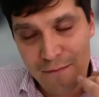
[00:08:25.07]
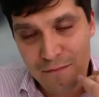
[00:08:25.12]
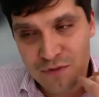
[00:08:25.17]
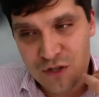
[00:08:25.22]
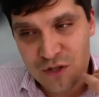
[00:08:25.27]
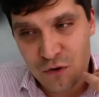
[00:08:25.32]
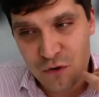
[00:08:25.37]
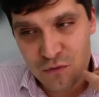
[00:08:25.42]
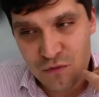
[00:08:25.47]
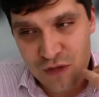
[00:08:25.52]

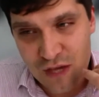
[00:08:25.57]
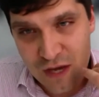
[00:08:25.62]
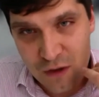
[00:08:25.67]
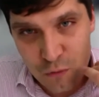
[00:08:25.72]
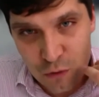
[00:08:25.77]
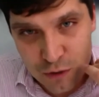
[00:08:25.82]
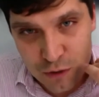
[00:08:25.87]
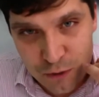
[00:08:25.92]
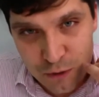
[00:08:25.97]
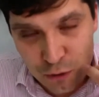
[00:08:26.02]
So they
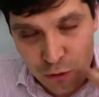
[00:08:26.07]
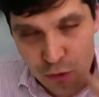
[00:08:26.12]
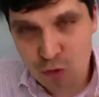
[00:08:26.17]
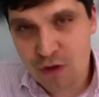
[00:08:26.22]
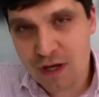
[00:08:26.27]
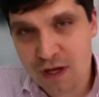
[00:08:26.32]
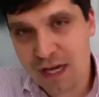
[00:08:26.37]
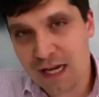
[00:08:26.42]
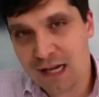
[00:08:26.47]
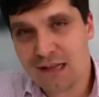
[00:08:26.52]
will be
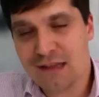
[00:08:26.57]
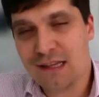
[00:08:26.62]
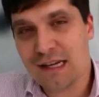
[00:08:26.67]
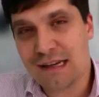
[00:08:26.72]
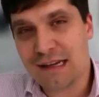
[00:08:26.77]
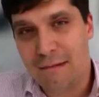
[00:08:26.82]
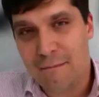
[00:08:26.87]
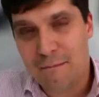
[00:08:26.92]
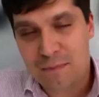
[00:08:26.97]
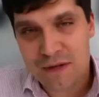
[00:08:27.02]
looking at the
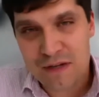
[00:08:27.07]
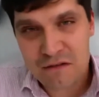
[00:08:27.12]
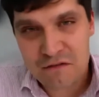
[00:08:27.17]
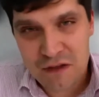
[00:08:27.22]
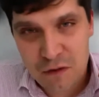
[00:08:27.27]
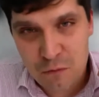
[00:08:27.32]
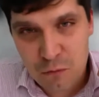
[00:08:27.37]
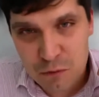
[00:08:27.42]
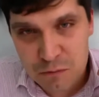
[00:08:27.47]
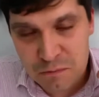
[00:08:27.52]
company,
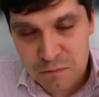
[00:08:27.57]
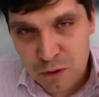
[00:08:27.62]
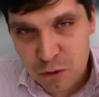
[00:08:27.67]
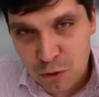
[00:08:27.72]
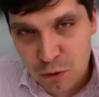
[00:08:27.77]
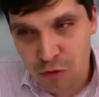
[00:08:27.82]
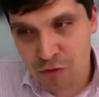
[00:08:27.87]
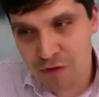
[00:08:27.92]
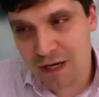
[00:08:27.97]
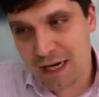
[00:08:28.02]
they would be
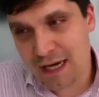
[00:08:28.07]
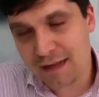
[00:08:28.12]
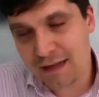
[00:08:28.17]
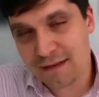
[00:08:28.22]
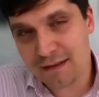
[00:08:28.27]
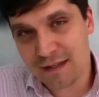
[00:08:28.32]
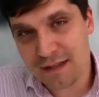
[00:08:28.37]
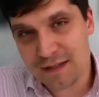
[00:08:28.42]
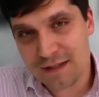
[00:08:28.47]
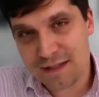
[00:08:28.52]
looking
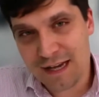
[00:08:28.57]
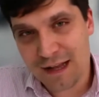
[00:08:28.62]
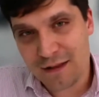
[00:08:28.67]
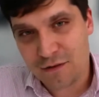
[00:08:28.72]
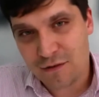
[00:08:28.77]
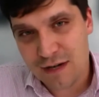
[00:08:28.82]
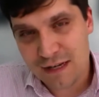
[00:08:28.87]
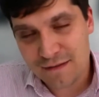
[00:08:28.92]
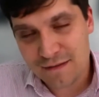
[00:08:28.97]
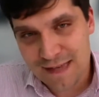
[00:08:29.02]
at the
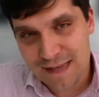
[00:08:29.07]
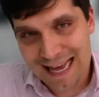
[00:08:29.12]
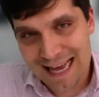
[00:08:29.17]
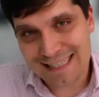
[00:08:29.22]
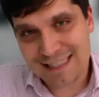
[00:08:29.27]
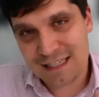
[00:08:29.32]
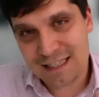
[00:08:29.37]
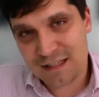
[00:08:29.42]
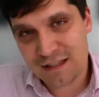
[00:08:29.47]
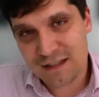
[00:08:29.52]
salary.
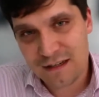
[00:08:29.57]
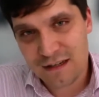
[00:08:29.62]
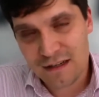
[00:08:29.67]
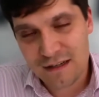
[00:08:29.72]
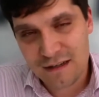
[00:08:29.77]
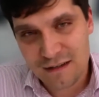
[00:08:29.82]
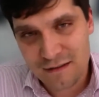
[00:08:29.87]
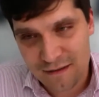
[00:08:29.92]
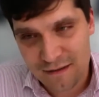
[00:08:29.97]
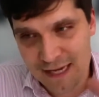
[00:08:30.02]

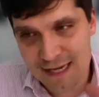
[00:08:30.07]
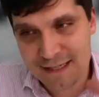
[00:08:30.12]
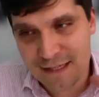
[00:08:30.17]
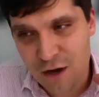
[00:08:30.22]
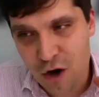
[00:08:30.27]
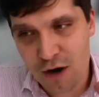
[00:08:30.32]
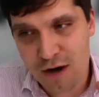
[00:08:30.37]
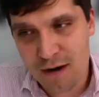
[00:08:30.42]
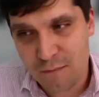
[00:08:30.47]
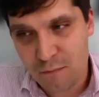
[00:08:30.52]
These
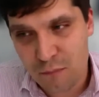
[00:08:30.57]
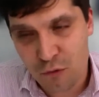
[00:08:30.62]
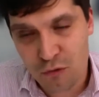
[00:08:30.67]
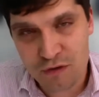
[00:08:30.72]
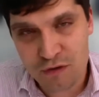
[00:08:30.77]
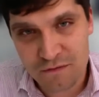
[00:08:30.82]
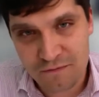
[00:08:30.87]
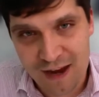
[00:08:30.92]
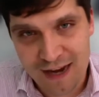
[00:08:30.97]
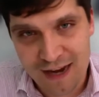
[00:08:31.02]
are
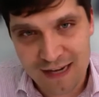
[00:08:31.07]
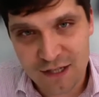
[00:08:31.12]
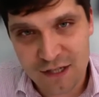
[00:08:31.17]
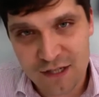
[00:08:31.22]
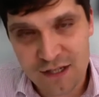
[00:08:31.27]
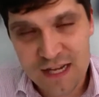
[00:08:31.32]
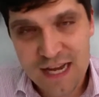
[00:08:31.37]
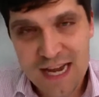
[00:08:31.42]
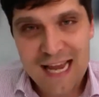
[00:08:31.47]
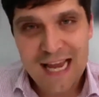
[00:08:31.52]
important
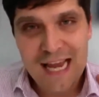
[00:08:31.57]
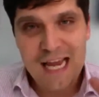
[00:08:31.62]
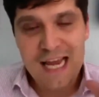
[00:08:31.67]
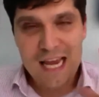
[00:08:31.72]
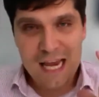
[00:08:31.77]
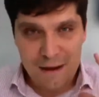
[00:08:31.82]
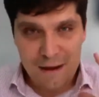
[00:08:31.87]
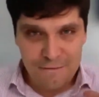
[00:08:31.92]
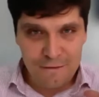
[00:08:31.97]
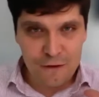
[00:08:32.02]
factors.
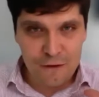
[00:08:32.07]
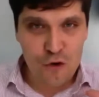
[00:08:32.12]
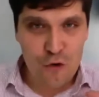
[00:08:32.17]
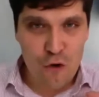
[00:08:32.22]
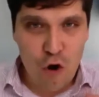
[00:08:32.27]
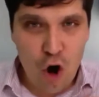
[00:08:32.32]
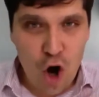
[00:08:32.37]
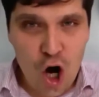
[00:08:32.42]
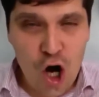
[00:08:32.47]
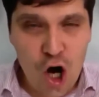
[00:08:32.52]
If you
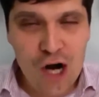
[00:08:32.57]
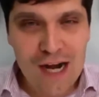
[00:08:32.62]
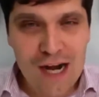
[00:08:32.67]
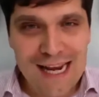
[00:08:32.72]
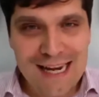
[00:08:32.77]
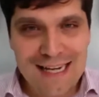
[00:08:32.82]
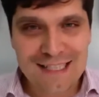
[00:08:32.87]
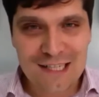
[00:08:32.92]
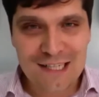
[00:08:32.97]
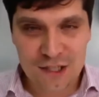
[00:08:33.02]
are
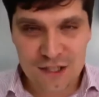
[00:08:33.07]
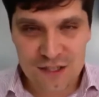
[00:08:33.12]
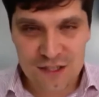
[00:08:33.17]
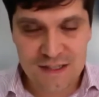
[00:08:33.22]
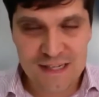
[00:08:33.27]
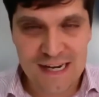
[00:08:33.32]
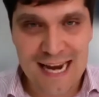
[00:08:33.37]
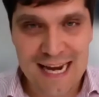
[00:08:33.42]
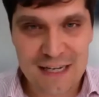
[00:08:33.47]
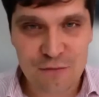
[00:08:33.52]

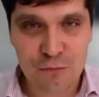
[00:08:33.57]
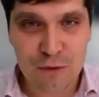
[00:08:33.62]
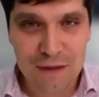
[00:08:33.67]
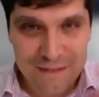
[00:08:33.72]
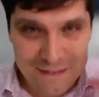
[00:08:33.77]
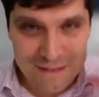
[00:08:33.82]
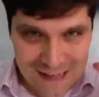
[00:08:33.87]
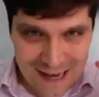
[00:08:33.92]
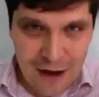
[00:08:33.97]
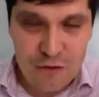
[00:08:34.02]
interstate
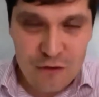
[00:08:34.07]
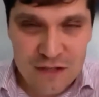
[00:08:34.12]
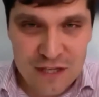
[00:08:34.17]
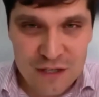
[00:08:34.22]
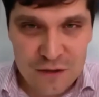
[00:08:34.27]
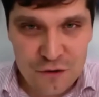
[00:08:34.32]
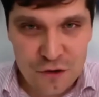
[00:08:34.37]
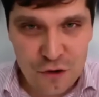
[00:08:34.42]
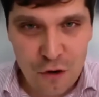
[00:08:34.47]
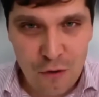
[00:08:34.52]
without the
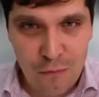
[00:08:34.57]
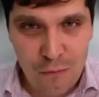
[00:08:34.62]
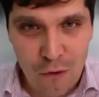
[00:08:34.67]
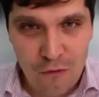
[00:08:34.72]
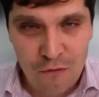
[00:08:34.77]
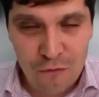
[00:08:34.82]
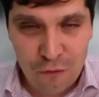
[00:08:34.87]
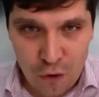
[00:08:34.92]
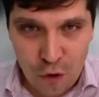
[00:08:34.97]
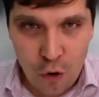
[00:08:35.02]
job
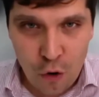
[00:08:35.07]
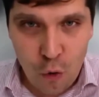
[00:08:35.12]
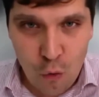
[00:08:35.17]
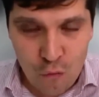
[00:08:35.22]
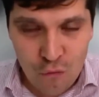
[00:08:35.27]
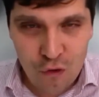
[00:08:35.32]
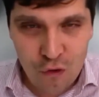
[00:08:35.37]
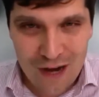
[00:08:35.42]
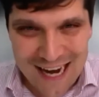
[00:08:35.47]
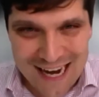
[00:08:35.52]
offer
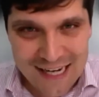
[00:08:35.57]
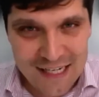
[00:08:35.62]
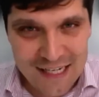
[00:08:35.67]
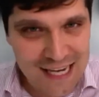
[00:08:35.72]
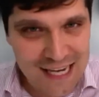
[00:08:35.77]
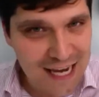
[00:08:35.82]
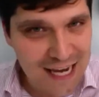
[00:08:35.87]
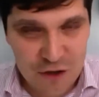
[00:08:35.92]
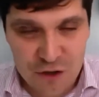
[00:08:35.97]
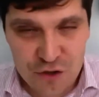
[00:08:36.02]
over
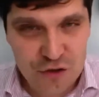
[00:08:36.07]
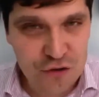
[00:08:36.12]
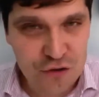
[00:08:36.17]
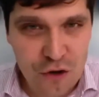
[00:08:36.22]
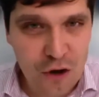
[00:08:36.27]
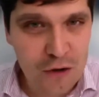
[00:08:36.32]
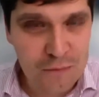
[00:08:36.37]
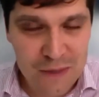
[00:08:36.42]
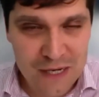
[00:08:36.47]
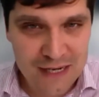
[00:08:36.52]
80K, you should
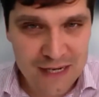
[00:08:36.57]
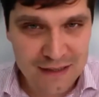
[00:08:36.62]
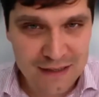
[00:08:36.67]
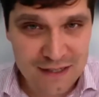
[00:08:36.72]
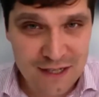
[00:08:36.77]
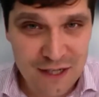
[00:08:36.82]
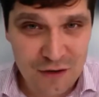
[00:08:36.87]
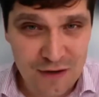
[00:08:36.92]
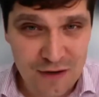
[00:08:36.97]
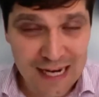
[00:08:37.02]
not be
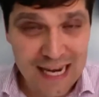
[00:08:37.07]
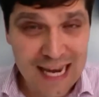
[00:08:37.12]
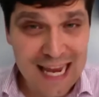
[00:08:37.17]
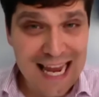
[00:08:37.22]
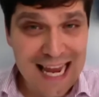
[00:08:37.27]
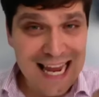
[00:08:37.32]
considering.